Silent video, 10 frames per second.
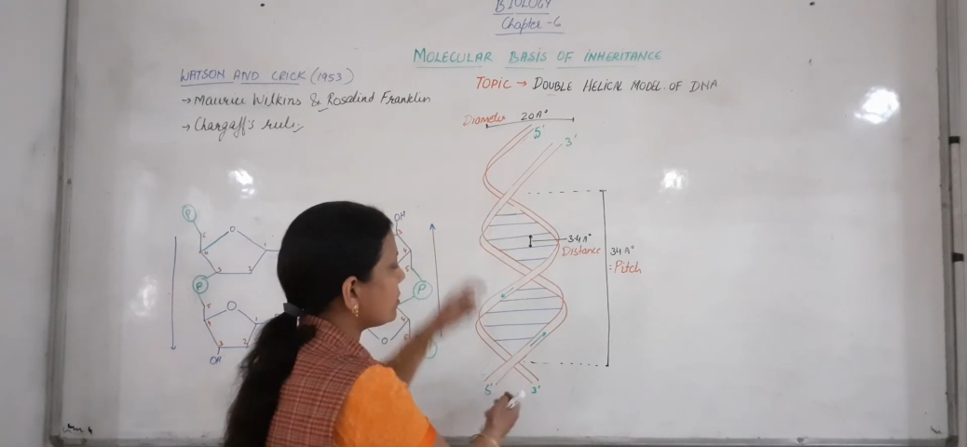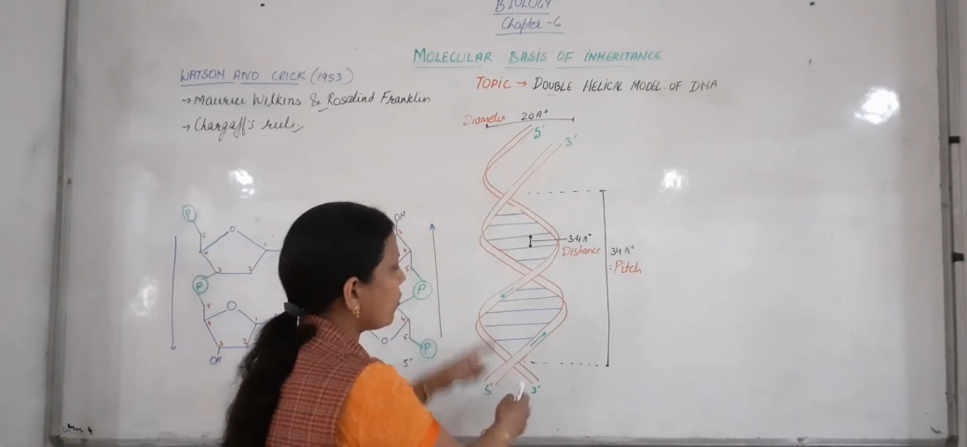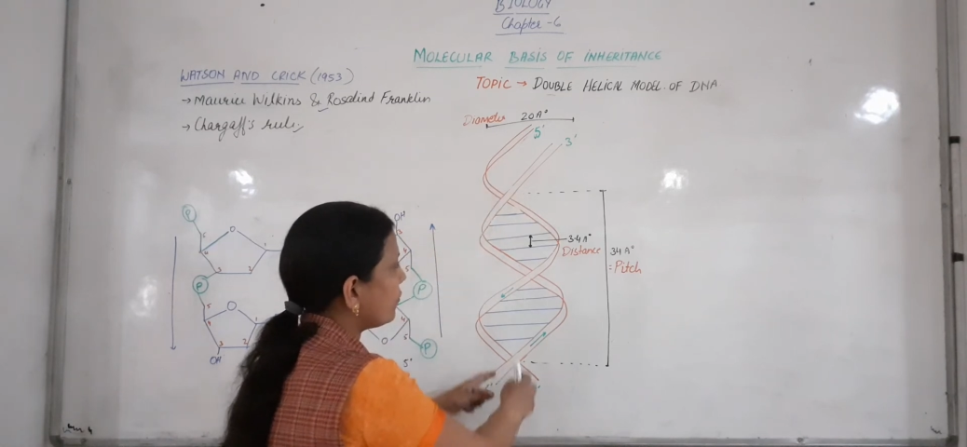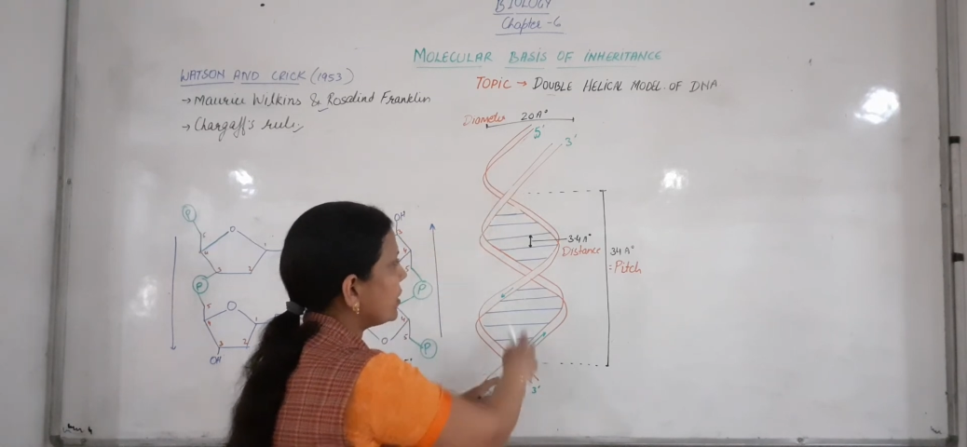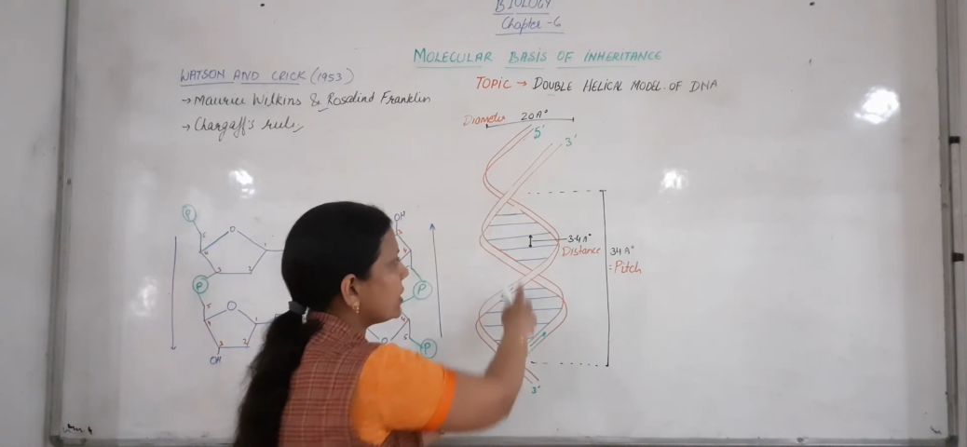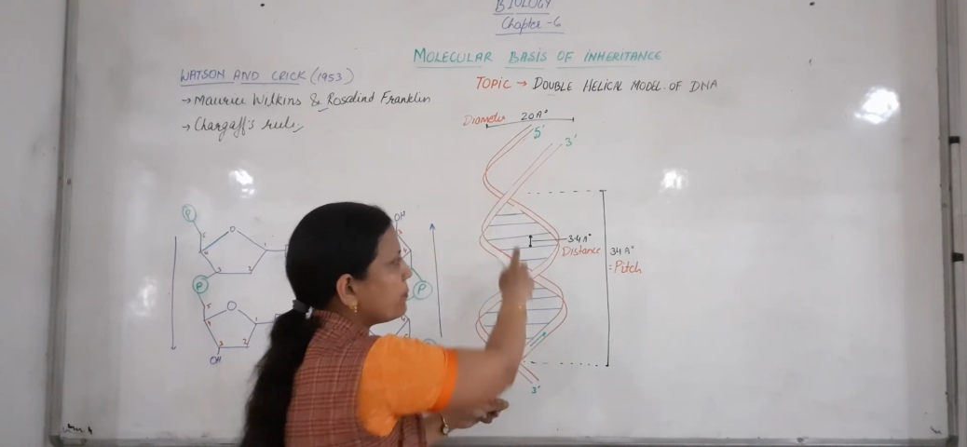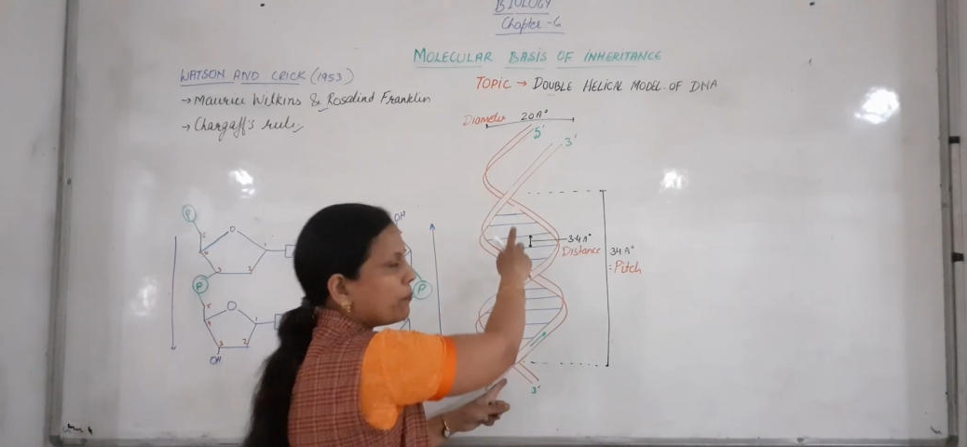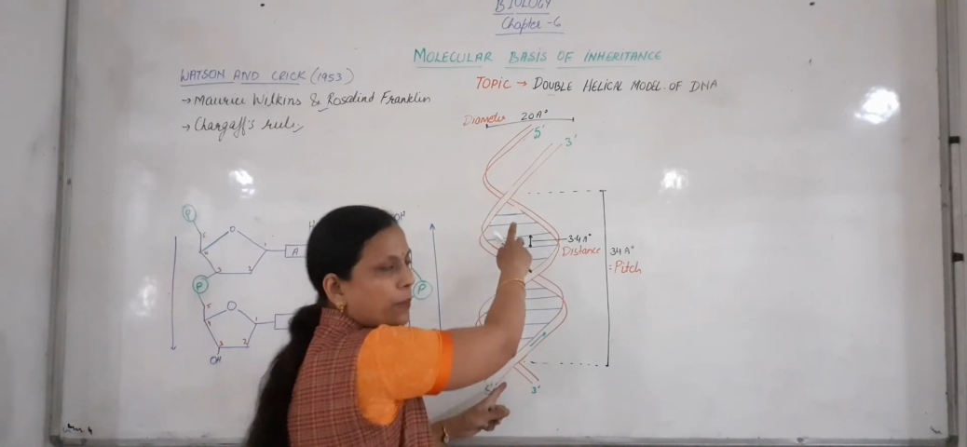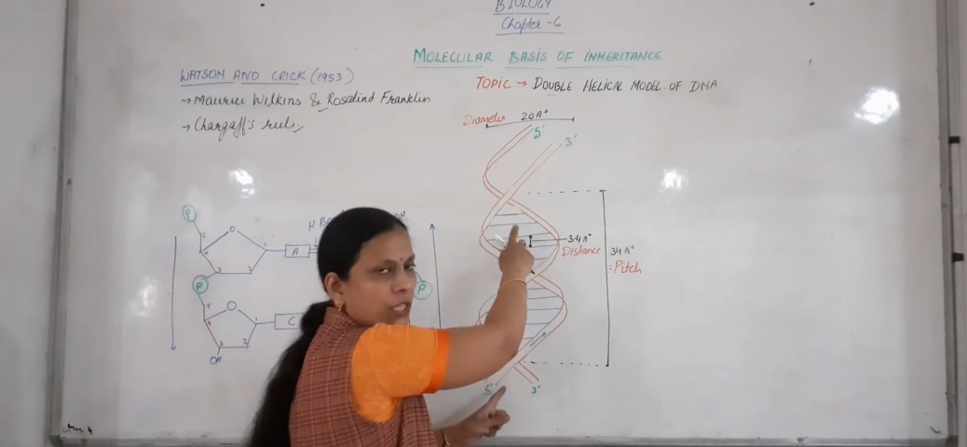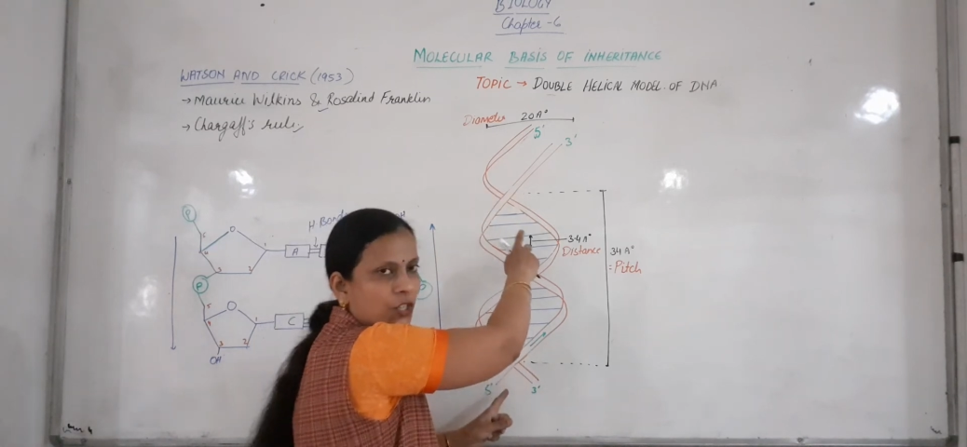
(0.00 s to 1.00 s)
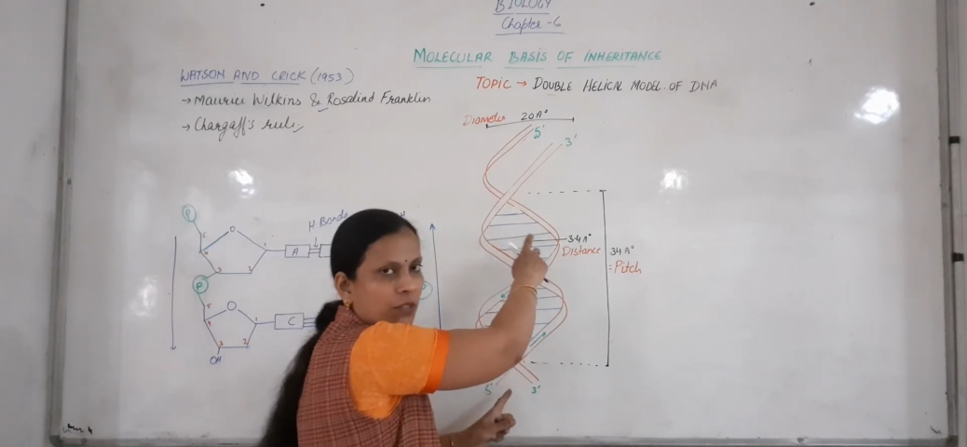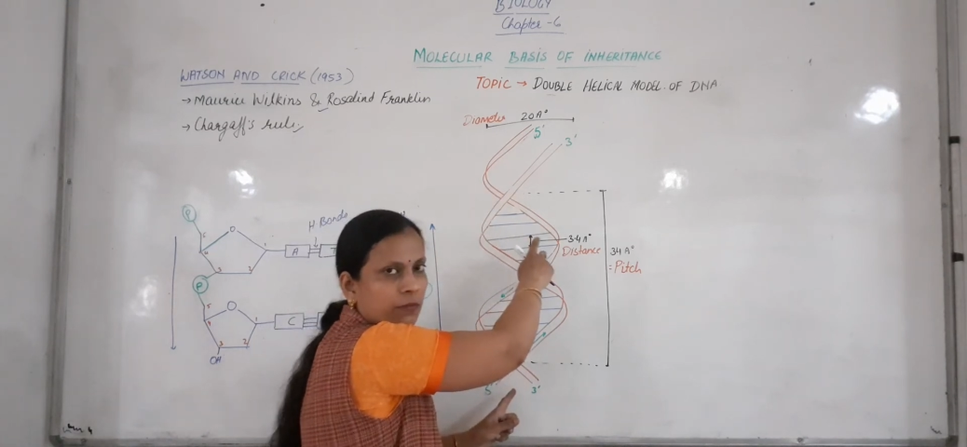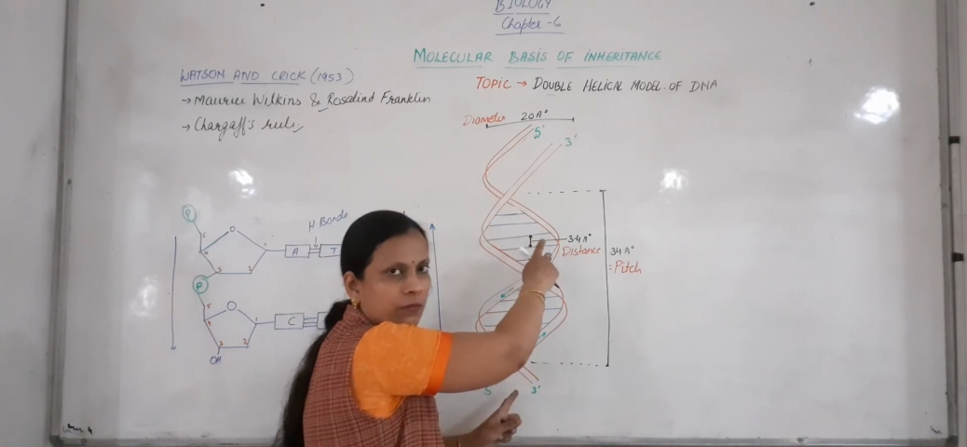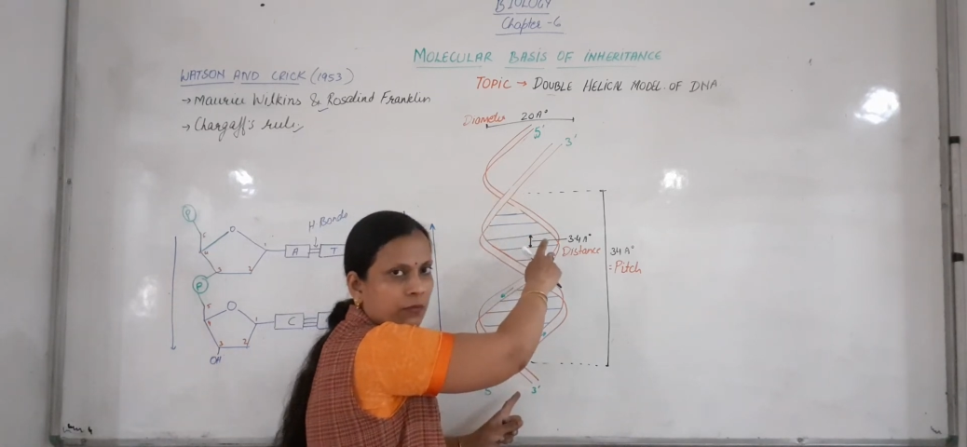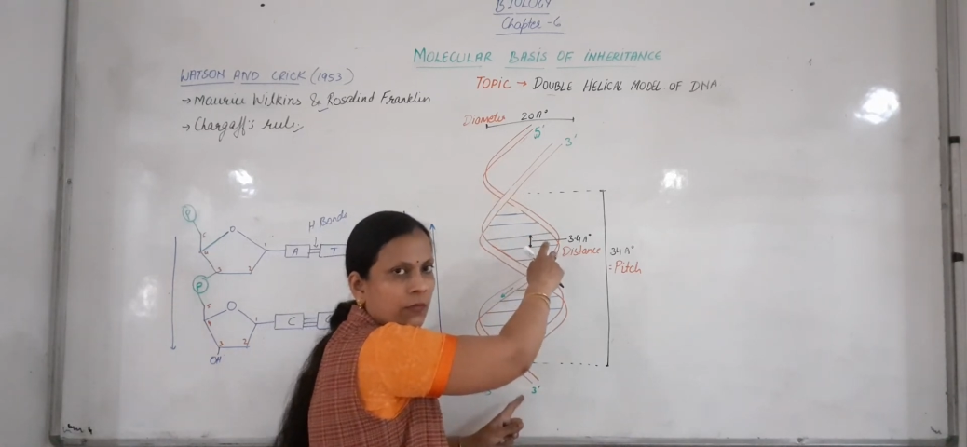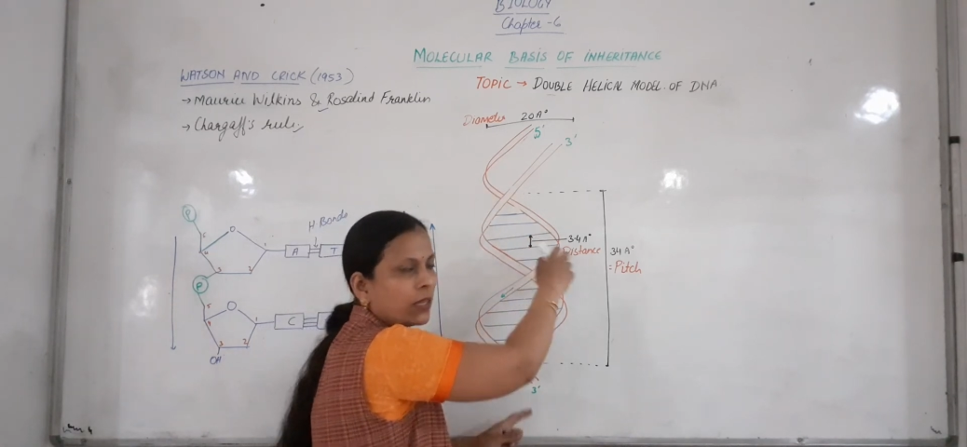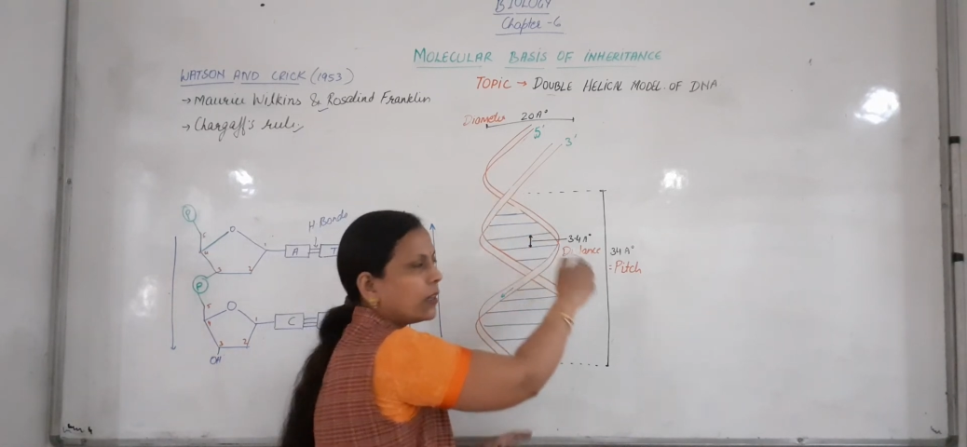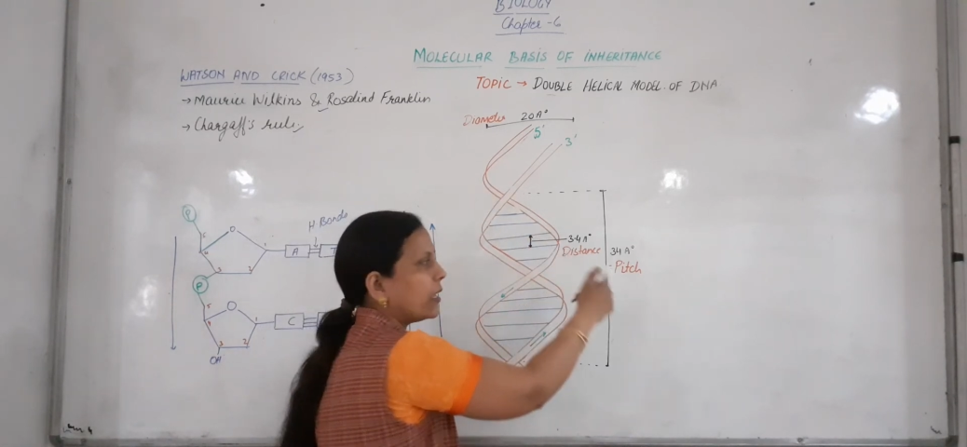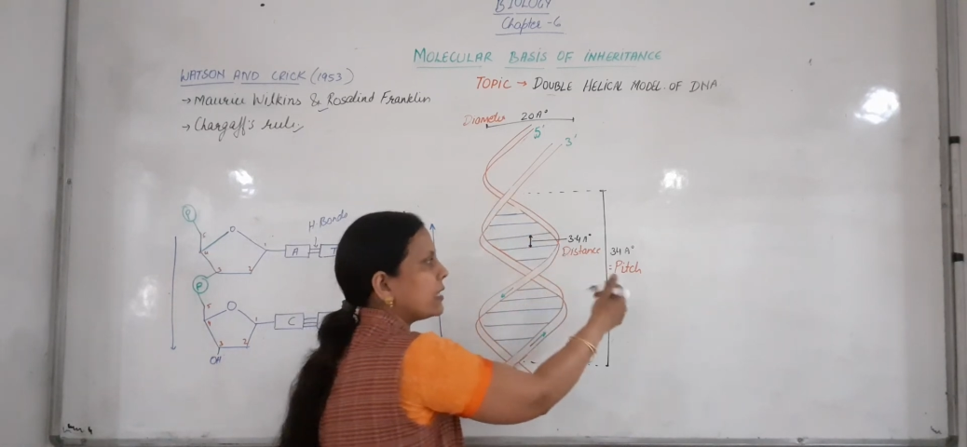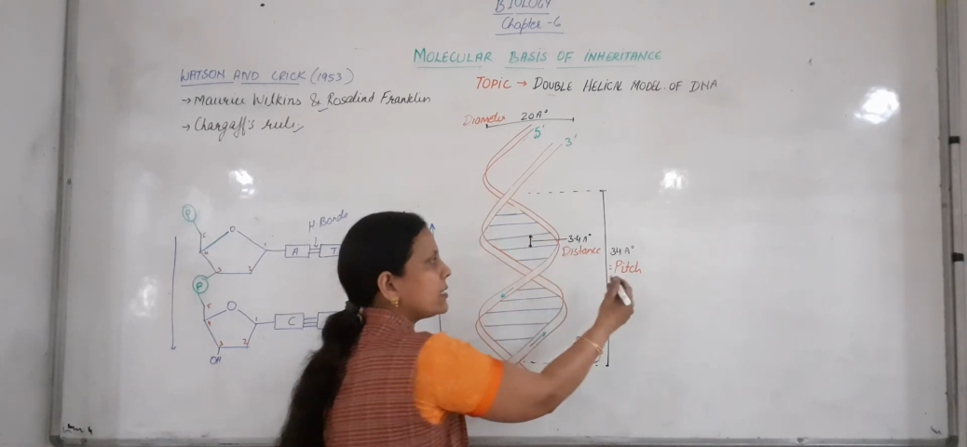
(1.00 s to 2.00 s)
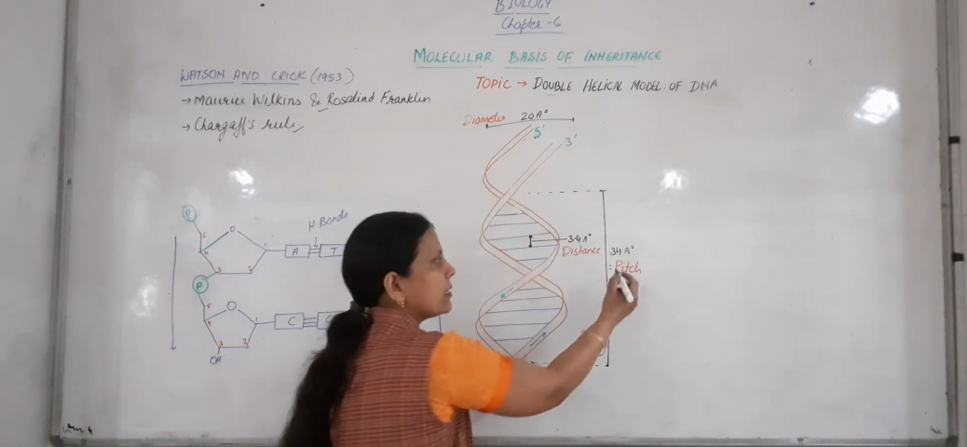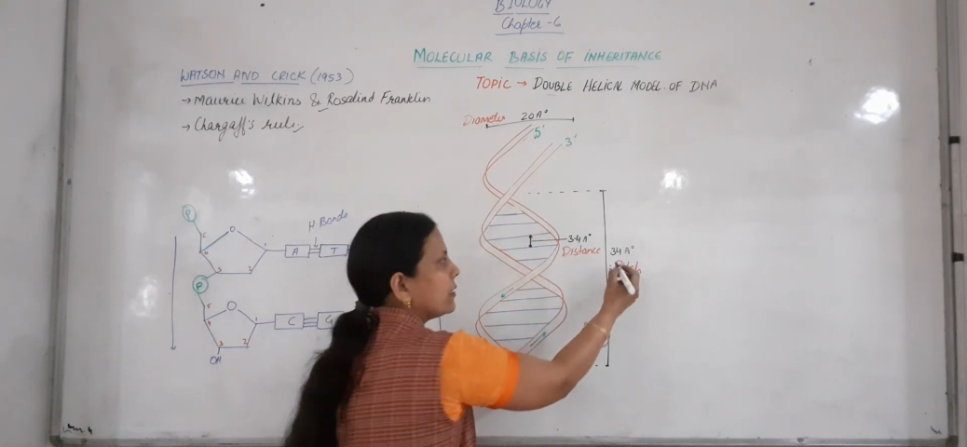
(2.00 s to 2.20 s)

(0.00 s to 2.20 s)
of this pitch is